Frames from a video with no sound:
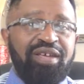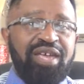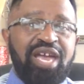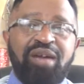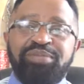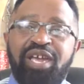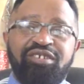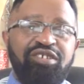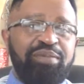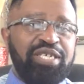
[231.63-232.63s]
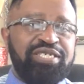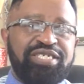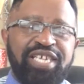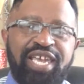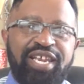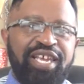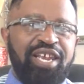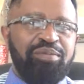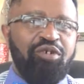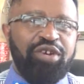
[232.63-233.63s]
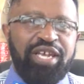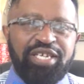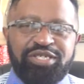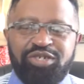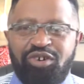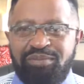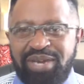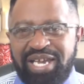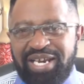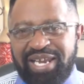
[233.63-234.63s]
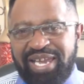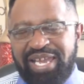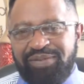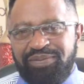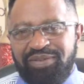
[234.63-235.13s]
I'm not going to be shut in. I'm going to enjoy my life.